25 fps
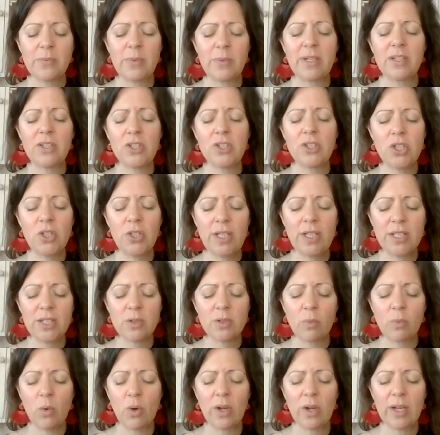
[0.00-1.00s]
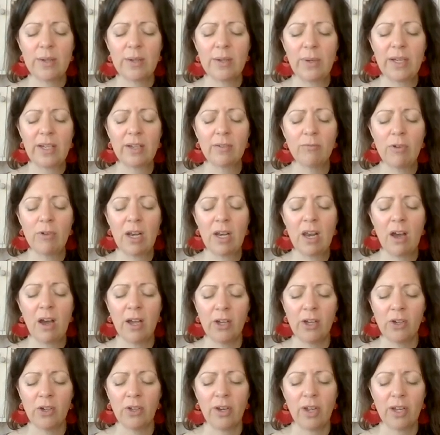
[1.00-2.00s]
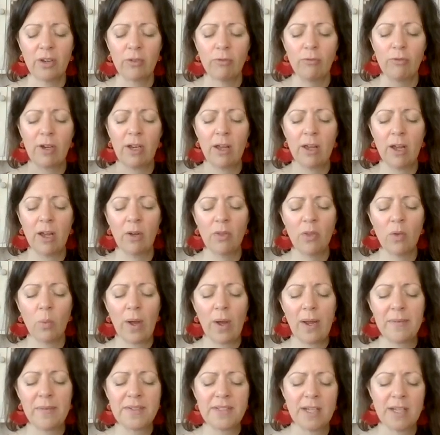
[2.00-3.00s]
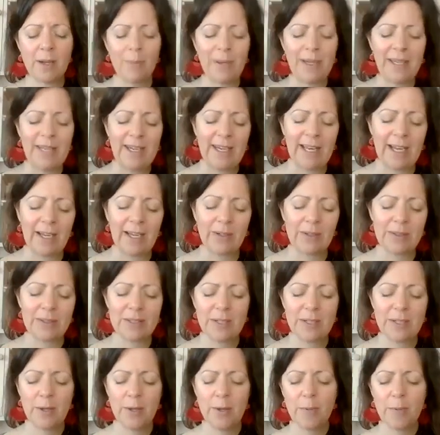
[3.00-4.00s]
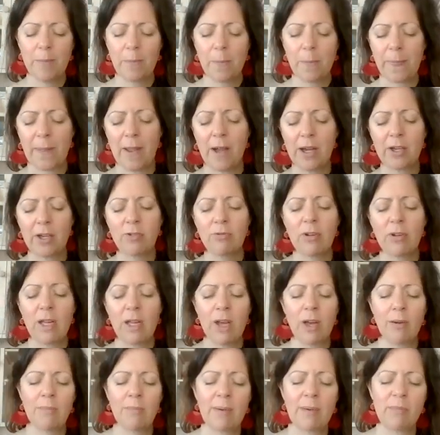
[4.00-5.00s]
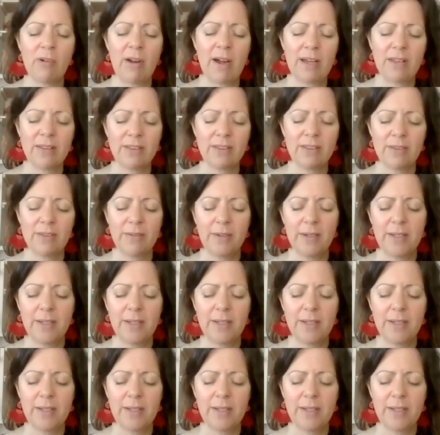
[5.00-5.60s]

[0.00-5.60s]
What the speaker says: We can tune into what we can rely on. I can rely on the waves coming in and out. I can rely on my breath.